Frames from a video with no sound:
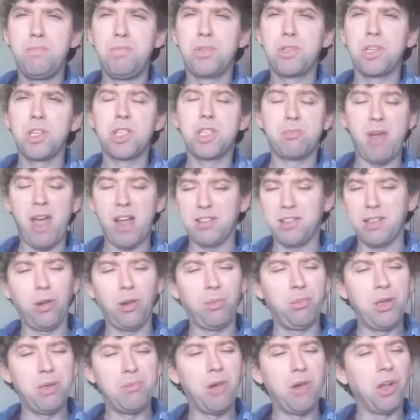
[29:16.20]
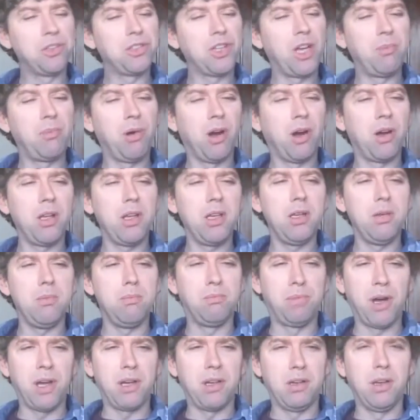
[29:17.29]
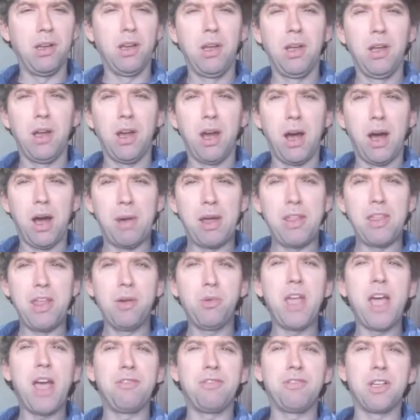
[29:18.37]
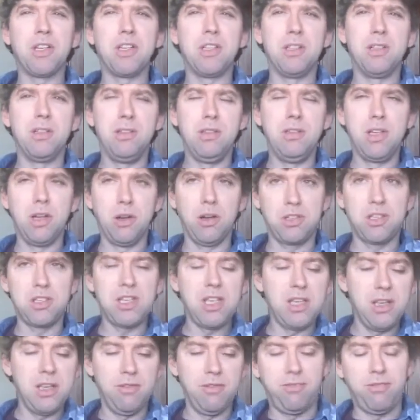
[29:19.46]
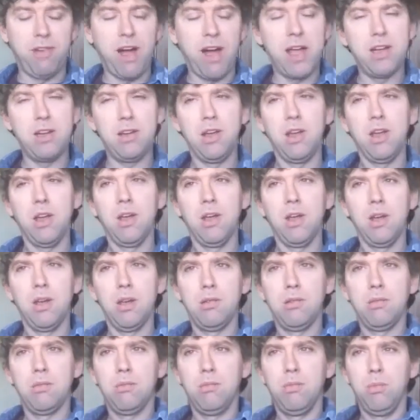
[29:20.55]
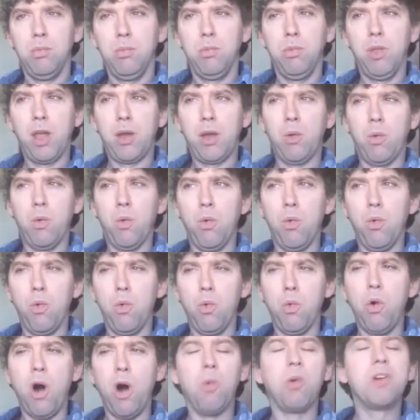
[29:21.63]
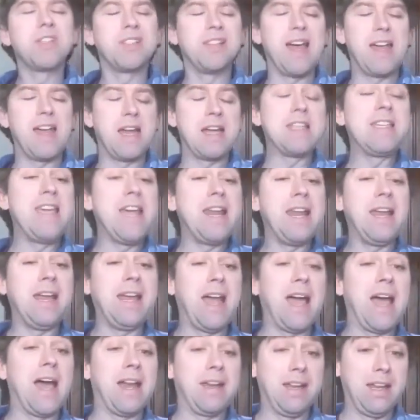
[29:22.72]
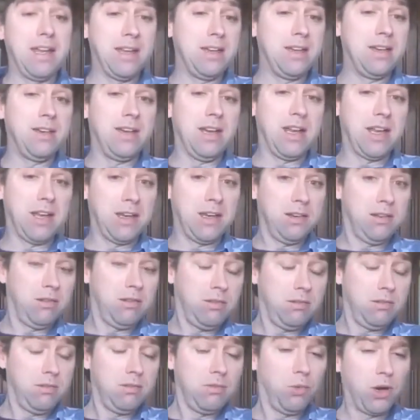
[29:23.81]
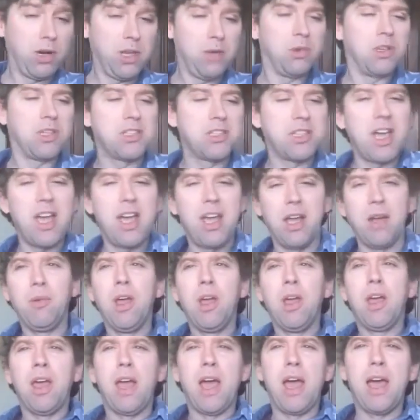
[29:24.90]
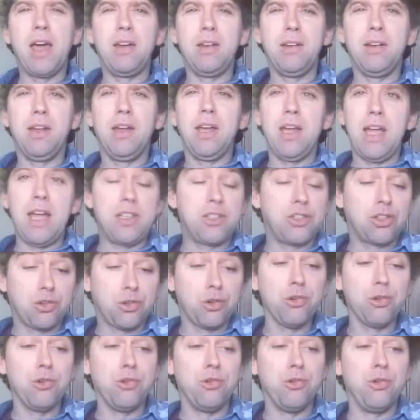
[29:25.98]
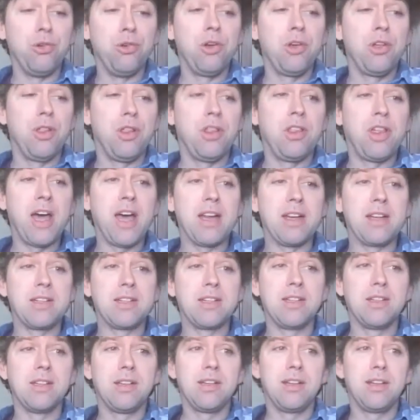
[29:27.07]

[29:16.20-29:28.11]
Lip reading: suspect it'll be multi-party, but I think we have to, you know, find, like, what was Lenin getting at in what he was saying? And it's true that